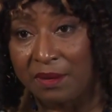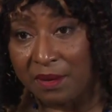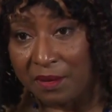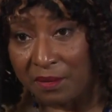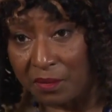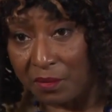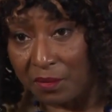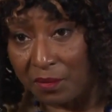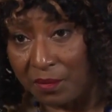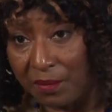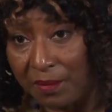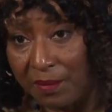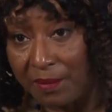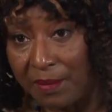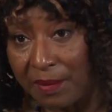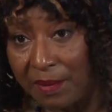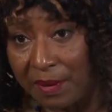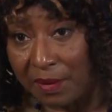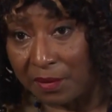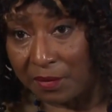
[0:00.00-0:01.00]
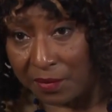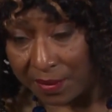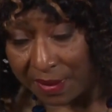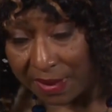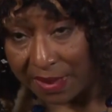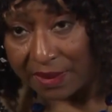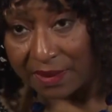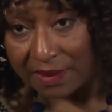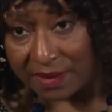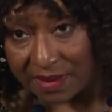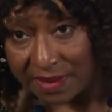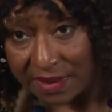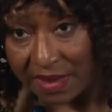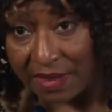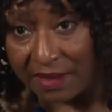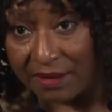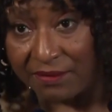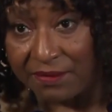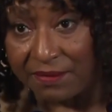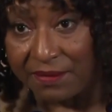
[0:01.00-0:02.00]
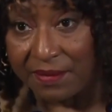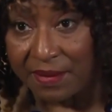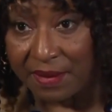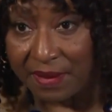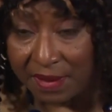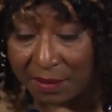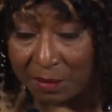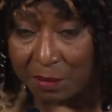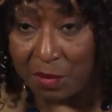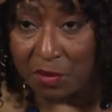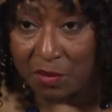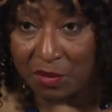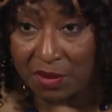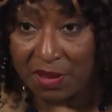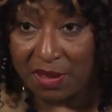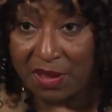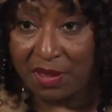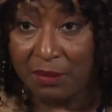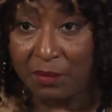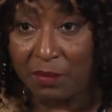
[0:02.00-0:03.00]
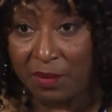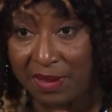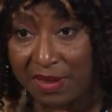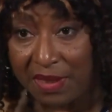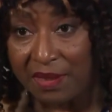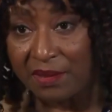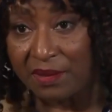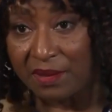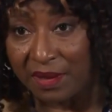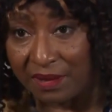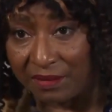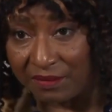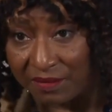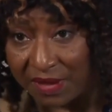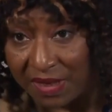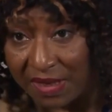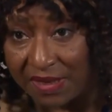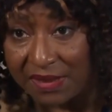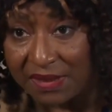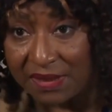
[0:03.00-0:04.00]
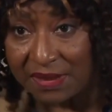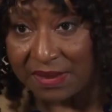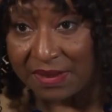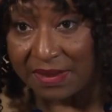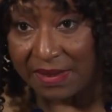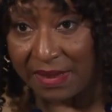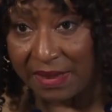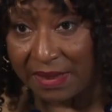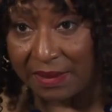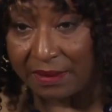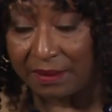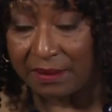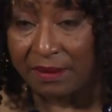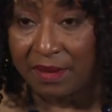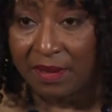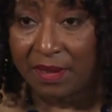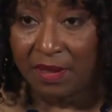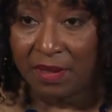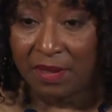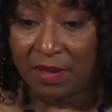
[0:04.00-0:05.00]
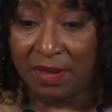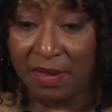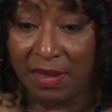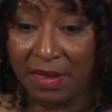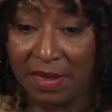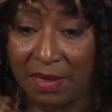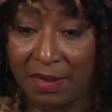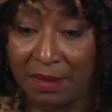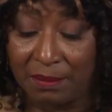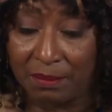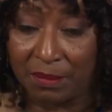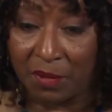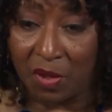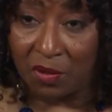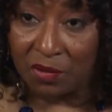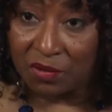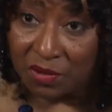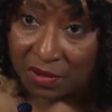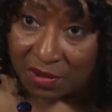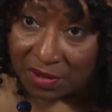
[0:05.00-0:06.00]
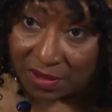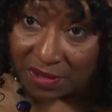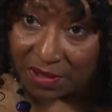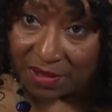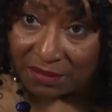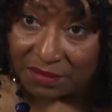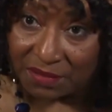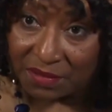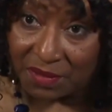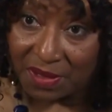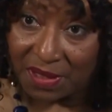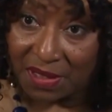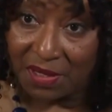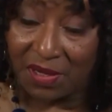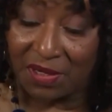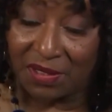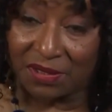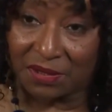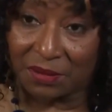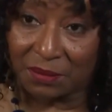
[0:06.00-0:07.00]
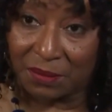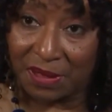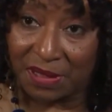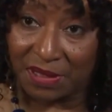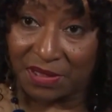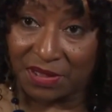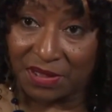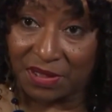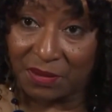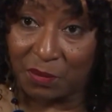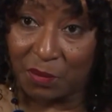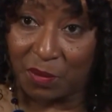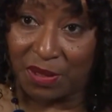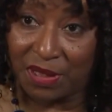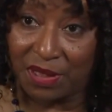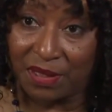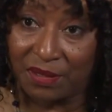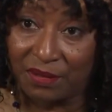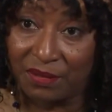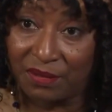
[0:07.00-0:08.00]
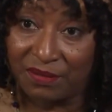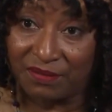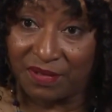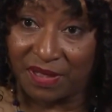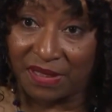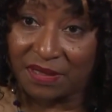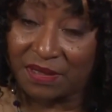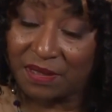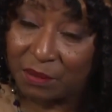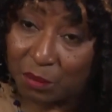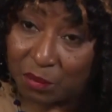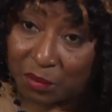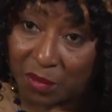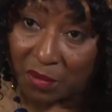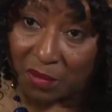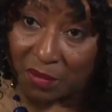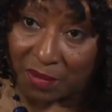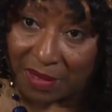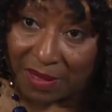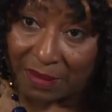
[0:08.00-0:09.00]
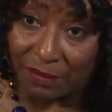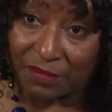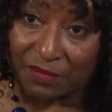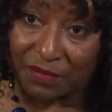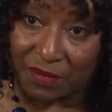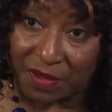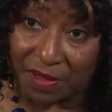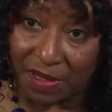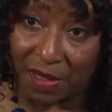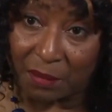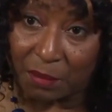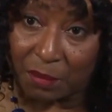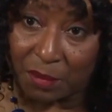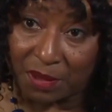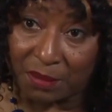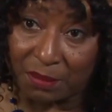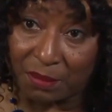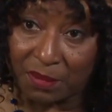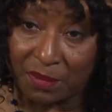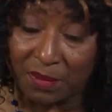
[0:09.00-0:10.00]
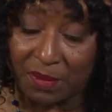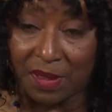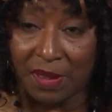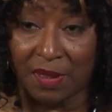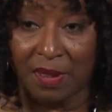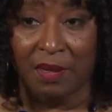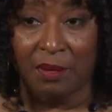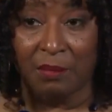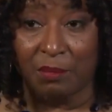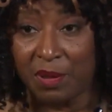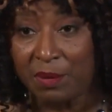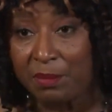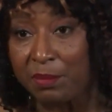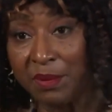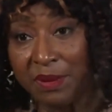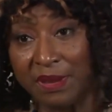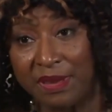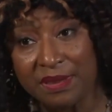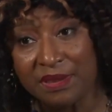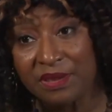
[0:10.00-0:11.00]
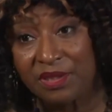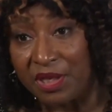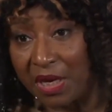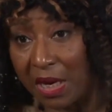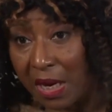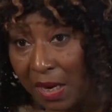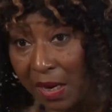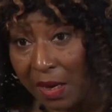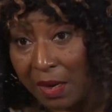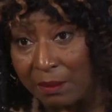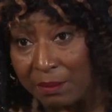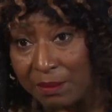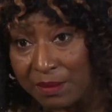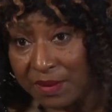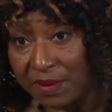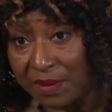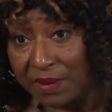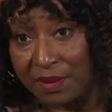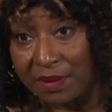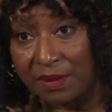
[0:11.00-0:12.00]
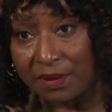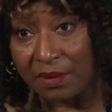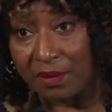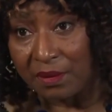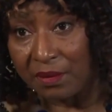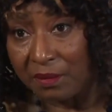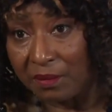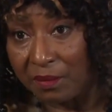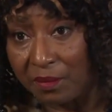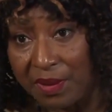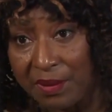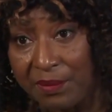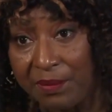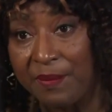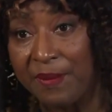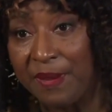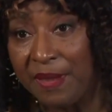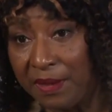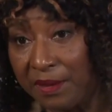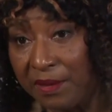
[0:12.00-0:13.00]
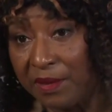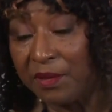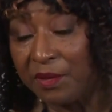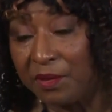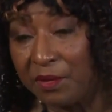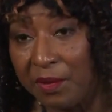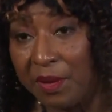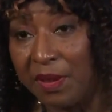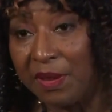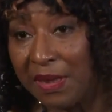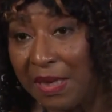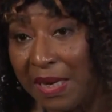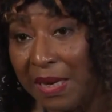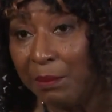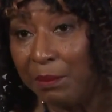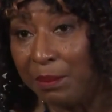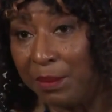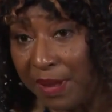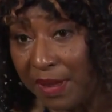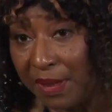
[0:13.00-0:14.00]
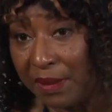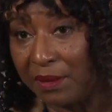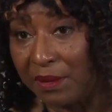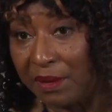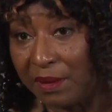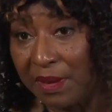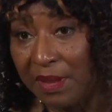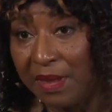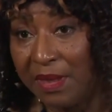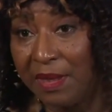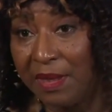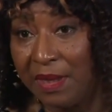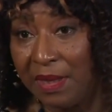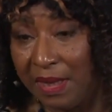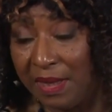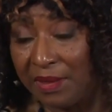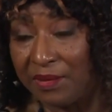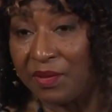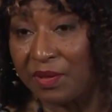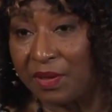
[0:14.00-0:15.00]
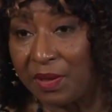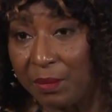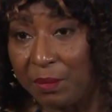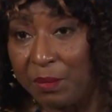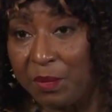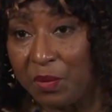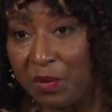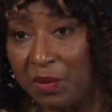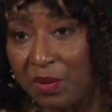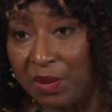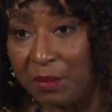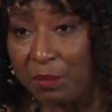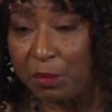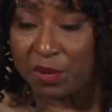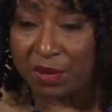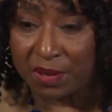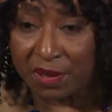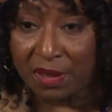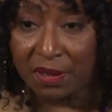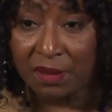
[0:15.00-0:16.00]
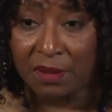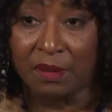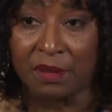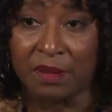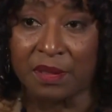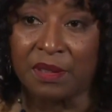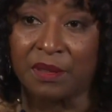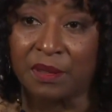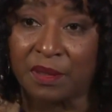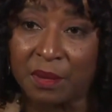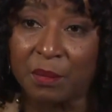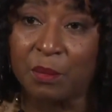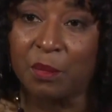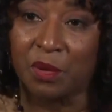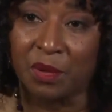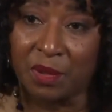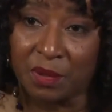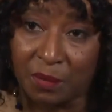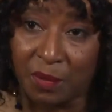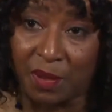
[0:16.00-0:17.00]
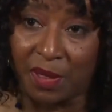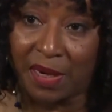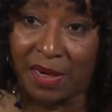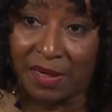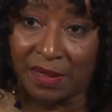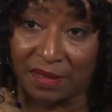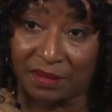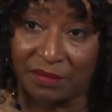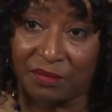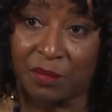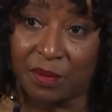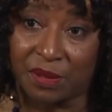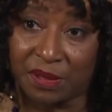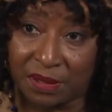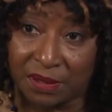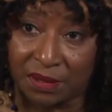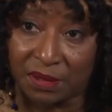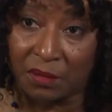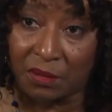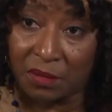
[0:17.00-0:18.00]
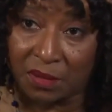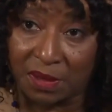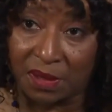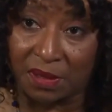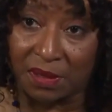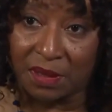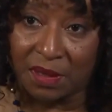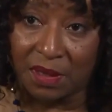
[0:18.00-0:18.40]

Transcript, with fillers: To create a safe community, we need to invest in um, alternatives to incarceration. We need to invest in programs for young people. People need jobs, you know. We need to do a lot better as a community, particularly in the community where I live, which is Oakland.